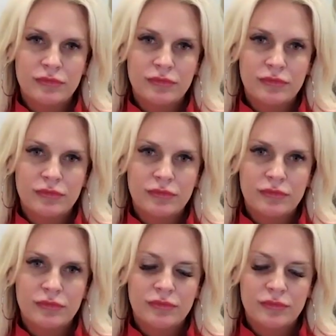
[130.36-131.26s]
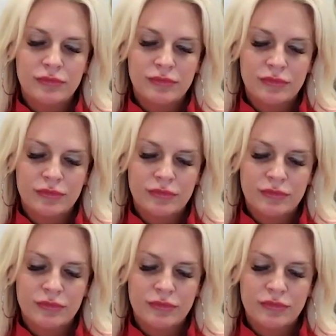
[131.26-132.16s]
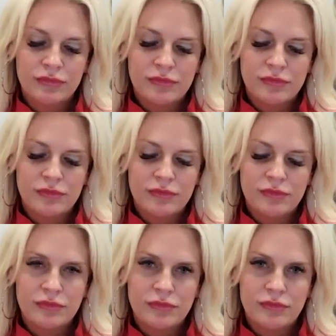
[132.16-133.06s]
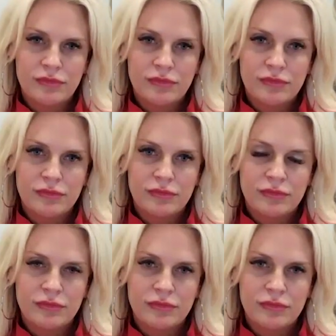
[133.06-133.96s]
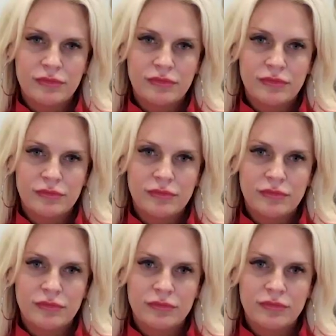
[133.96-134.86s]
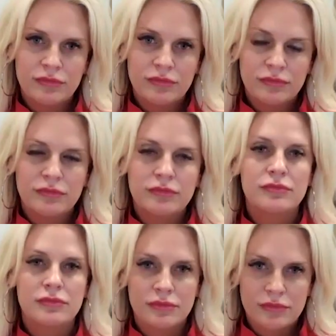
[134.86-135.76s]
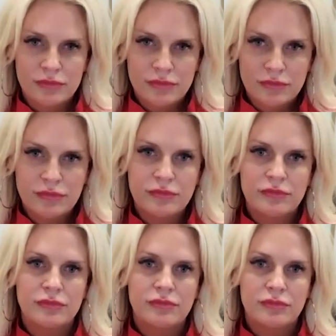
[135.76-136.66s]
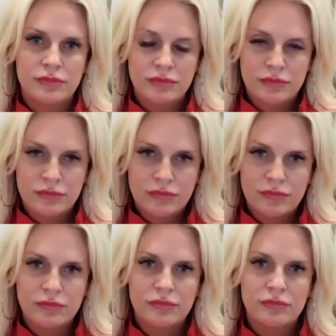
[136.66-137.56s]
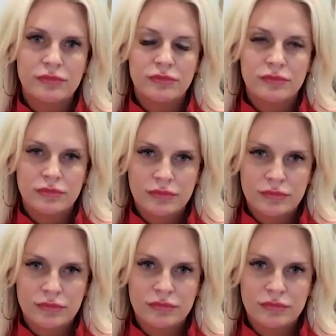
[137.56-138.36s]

(silent)